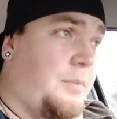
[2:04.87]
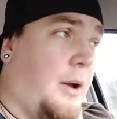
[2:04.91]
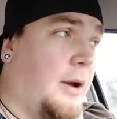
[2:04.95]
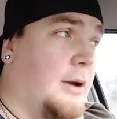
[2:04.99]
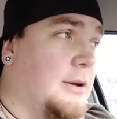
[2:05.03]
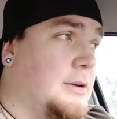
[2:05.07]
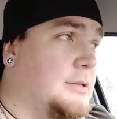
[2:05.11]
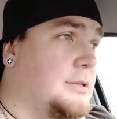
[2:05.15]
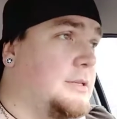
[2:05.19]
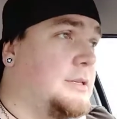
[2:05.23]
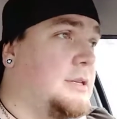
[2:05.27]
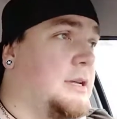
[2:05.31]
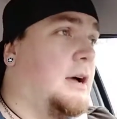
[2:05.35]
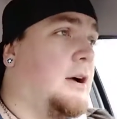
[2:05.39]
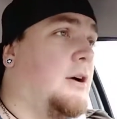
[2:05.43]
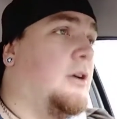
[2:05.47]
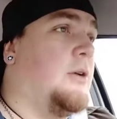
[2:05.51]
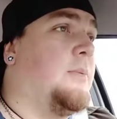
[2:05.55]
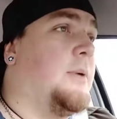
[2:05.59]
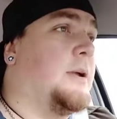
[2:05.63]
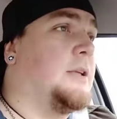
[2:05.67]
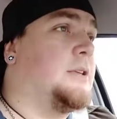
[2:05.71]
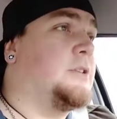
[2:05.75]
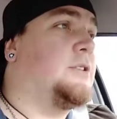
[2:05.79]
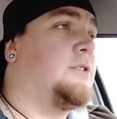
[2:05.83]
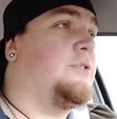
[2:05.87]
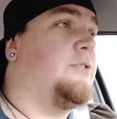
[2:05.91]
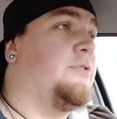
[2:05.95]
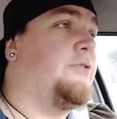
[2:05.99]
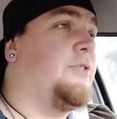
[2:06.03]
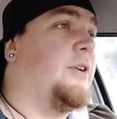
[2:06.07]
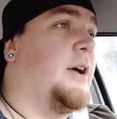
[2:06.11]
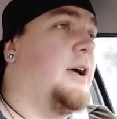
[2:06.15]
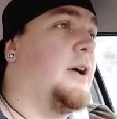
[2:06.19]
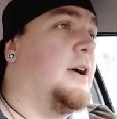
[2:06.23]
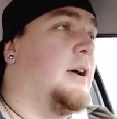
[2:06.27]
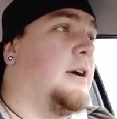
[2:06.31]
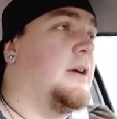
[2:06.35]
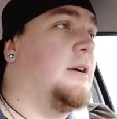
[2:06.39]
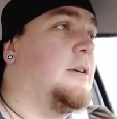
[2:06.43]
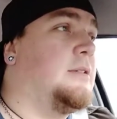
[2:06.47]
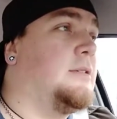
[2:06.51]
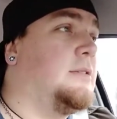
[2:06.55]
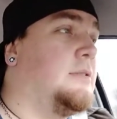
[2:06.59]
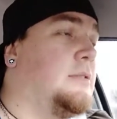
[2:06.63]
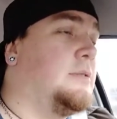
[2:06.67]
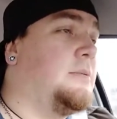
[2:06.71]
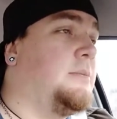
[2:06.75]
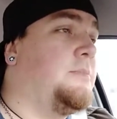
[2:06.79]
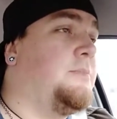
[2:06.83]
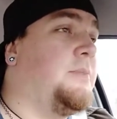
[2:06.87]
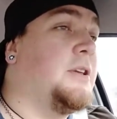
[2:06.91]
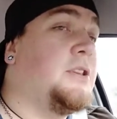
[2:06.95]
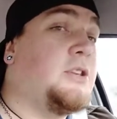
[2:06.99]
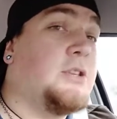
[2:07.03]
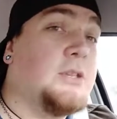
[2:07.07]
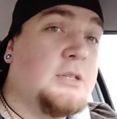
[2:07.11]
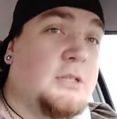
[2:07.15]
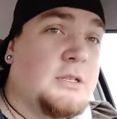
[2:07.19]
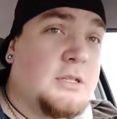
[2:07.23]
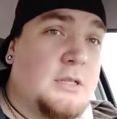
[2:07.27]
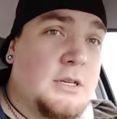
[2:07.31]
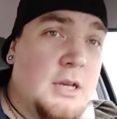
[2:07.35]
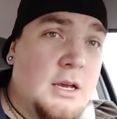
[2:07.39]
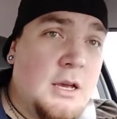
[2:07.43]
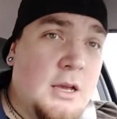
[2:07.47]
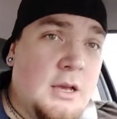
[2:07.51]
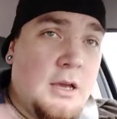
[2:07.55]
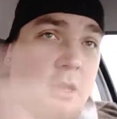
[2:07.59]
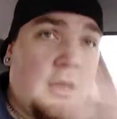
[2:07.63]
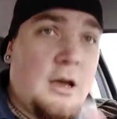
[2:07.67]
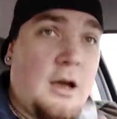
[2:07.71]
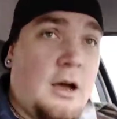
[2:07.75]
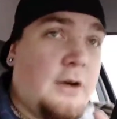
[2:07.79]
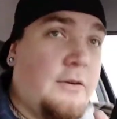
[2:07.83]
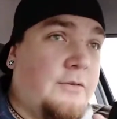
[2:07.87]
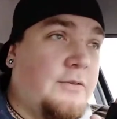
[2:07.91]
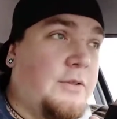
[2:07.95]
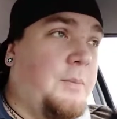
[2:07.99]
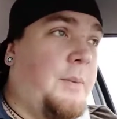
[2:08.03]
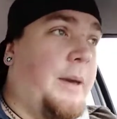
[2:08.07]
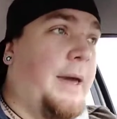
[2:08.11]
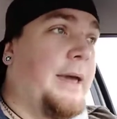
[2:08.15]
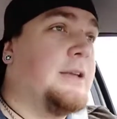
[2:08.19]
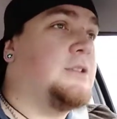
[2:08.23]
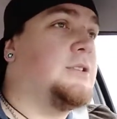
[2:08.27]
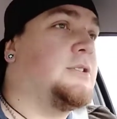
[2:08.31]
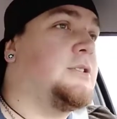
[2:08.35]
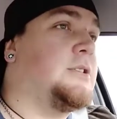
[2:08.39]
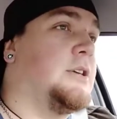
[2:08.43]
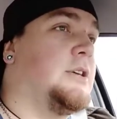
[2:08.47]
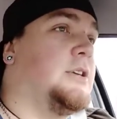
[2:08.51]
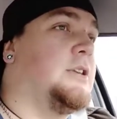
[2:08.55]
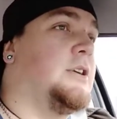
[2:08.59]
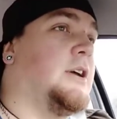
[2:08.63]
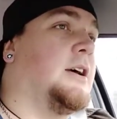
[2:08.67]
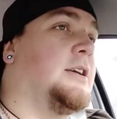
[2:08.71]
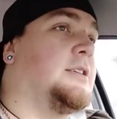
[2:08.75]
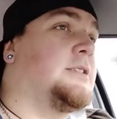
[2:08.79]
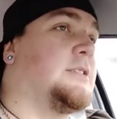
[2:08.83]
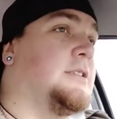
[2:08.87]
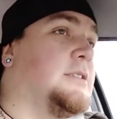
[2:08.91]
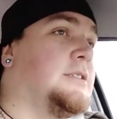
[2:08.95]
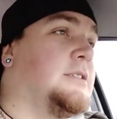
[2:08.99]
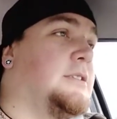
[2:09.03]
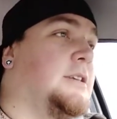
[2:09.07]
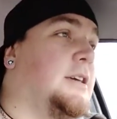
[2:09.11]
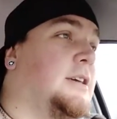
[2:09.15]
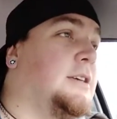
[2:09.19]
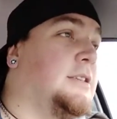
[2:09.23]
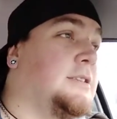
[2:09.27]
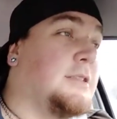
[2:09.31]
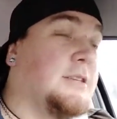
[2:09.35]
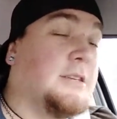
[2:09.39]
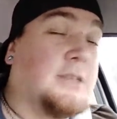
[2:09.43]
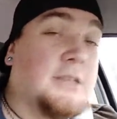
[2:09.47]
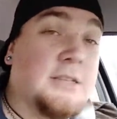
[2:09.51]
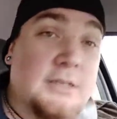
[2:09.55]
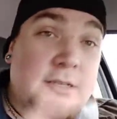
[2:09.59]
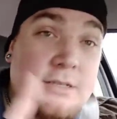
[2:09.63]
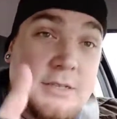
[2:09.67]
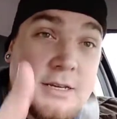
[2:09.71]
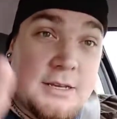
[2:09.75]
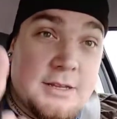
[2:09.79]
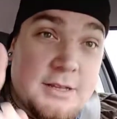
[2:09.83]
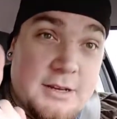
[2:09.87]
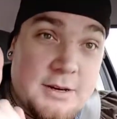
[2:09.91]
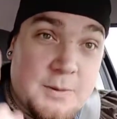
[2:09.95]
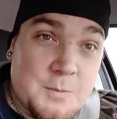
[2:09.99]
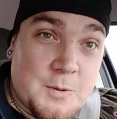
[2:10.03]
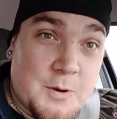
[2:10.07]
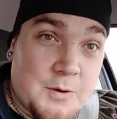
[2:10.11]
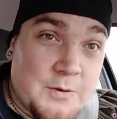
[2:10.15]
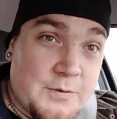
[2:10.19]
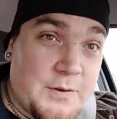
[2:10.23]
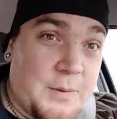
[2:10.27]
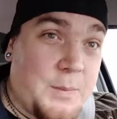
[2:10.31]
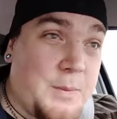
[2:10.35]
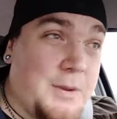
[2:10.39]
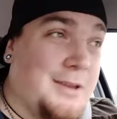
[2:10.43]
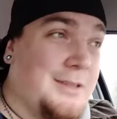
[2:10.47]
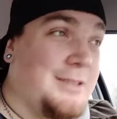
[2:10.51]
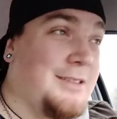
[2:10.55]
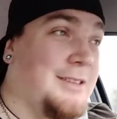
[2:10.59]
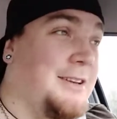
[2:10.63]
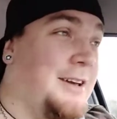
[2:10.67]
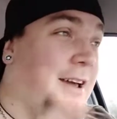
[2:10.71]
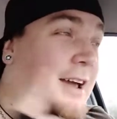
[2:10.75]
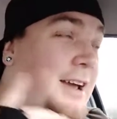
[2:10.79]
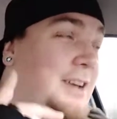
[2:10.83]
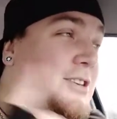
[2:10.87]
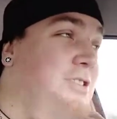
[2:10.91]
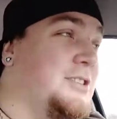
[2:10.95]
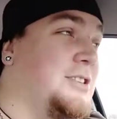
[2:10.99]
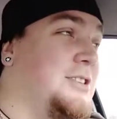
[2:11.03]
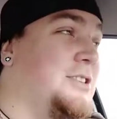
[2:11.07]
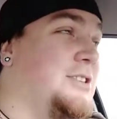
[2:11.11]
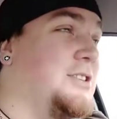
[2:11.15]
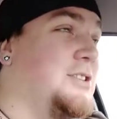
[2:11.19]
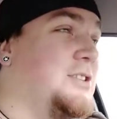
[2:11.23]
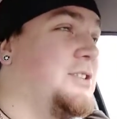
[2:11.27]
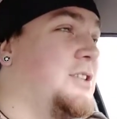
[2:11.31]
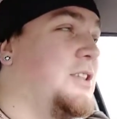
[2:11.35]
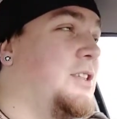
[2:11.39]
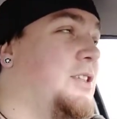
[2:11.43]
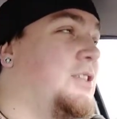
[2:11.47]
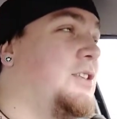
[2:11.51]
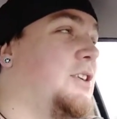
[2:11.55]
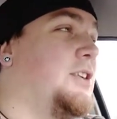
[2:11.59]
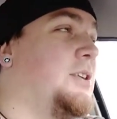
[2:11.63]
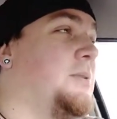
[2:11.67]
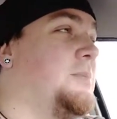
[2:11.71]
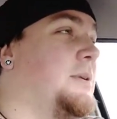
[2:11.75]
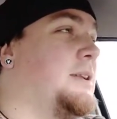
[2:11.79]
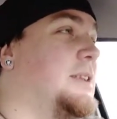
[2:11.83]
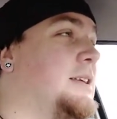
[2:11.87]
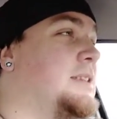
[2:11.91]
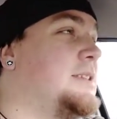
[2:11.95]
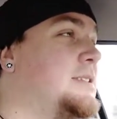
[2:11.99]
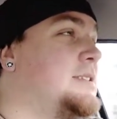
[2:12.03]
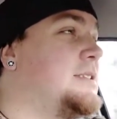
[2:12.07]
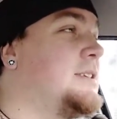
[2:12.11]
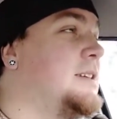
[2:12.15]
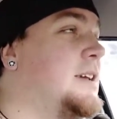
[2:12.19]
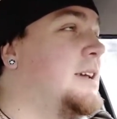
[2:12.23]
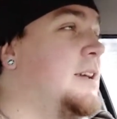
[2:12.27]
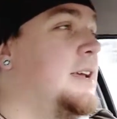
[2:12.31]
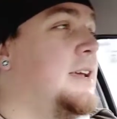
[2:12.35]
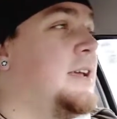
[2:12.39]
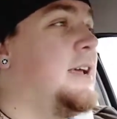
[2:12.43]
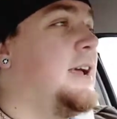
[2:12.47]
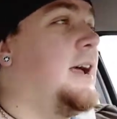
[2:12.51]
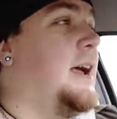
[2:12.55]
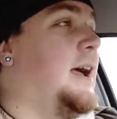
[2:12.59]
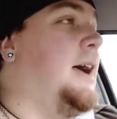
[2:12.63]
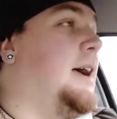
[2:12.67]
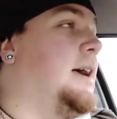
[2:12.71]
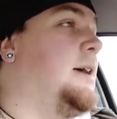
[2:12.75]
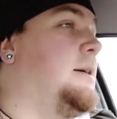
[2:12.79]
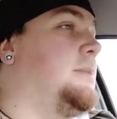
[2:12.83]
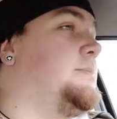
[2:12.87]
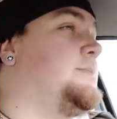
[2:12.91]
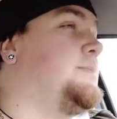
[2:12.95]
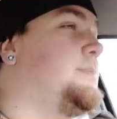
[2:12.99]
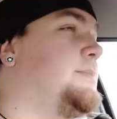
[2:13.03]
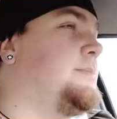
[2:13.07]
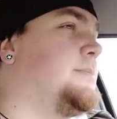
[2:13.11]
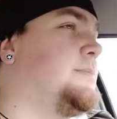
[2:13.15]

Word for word: post a whole bunch of uh, pictures of the pages so you guys can see it, so you can see that I'm not fibbing, that I actually did do the thirty minutes. Um,